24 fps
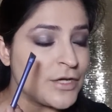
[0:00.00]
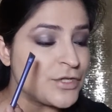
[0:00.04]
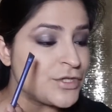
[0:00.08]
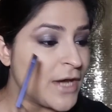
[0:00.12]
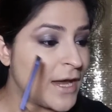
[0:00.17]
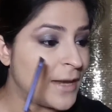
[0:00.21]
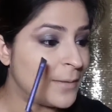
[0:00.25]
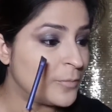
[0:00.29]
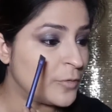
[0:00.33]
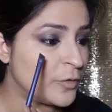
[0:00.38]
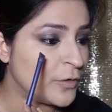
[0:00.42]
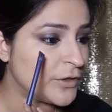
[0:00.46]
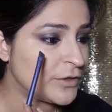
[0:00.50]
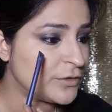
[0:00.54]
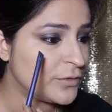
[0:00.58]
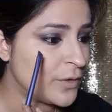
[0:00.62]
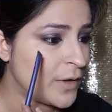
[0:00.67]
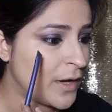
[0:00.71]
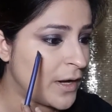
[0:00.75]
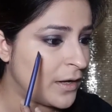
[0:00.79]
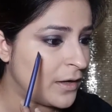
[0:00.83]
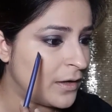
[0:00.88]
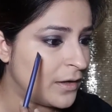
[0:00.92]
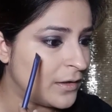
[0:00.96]
brush, I'm going
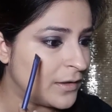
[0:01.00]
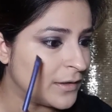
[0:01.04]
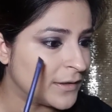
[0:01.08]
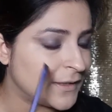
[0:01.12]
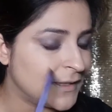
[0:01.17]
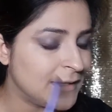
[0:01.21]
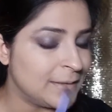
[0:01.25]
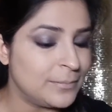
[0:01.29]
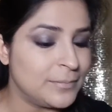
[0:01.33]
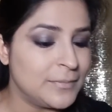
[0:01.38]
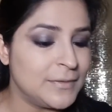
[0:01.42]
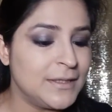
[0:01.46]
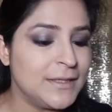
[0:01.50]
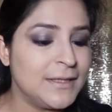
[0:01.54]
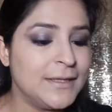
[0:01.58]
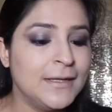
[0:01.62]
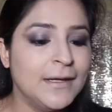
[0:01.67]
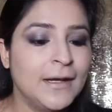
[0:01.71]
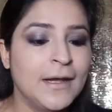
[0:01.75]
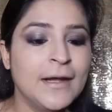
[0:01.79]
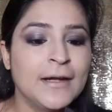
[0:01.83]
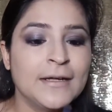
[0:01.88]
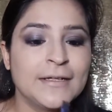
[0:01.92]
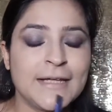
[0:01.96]
to keep
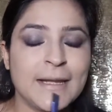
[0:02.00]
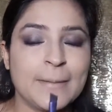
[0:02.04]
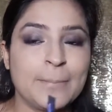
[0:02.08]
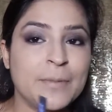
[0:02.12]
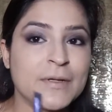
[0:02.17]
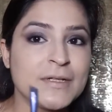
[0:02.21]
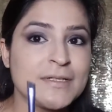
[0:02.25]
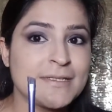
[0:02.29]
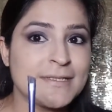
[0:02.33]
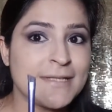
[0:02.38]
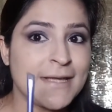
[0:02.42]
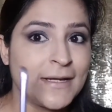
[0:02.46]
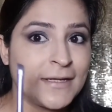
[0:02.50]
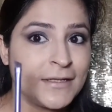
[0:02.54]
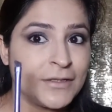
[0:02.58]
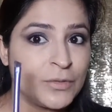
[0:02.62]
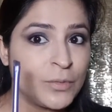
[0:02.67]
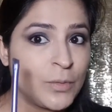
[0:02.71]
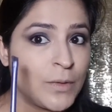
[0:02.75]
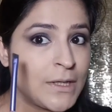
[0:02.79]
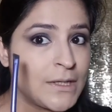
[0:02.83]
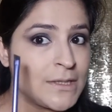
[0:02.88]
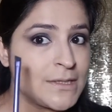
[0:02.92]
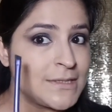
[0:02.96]
the tapered side
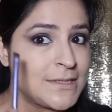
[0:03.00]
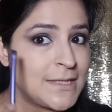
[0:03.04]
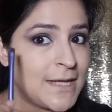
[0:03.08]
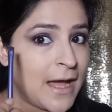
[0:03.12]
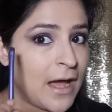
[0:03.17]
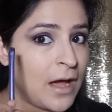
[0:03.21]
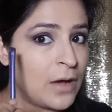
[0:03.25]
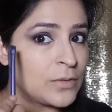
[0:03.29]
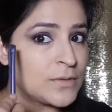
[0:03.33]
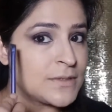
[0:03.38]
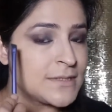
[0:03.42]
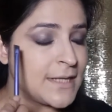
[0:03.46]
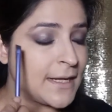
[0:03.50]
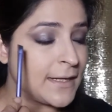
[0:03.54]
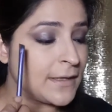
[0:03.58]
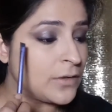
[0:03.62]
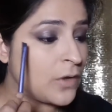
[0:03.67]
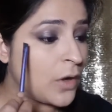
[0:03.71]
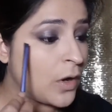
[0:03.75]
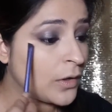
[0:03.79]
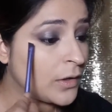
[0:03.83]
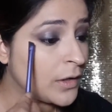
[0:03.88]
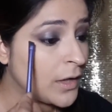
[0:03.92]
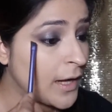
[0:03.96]
towards the
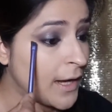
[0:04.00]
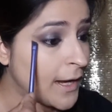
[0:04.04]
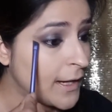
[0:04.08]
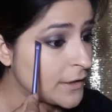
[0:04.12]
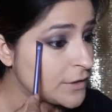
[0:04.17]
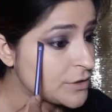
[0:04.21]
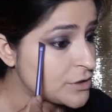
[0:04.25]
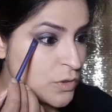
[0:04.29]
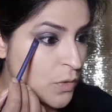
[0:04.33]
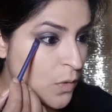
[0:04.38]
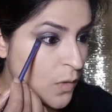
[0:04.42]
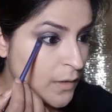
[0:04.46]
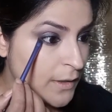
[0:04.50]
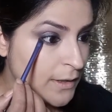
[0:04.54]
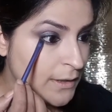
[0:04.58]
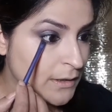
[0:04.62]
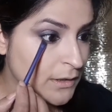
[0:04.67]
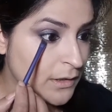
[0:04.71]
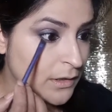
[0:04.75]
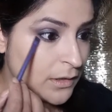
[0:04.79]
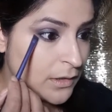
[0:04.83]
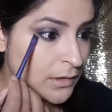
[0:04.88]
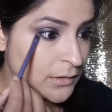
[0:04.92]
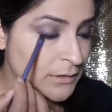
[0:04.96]
outside corner and
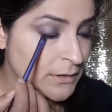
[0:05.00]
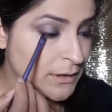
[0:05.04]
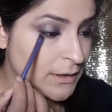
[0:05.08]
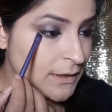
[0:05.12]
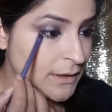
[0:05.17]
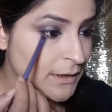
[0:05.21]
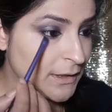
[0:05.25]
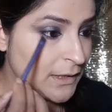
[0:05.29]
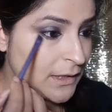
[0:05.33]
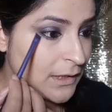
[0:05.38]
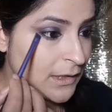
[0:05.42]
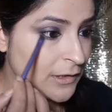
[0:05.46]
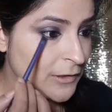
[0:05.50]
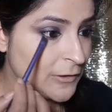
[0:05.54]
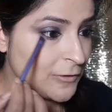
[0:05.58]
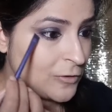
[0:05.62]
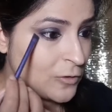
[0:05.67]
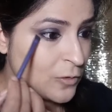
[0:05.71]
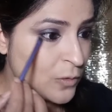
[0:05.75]
join the